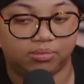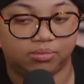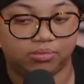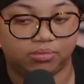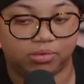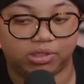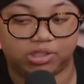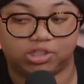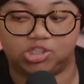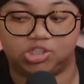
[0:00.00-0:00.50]

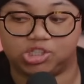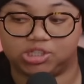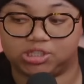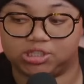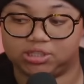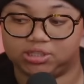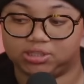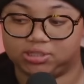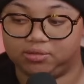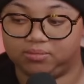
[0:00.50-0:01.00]
with
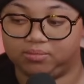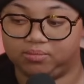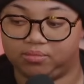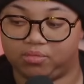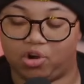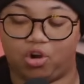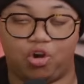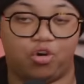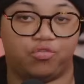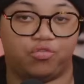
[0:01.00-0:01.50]
just
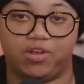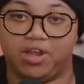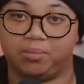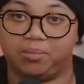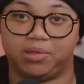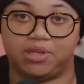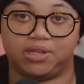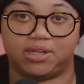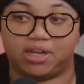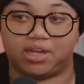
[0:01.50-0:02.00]
her
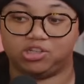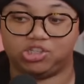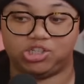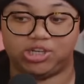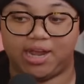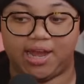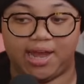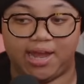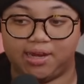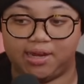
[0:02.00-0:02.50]
family that she
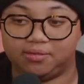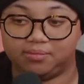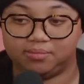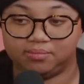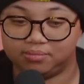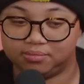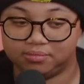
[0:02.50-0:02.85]
had,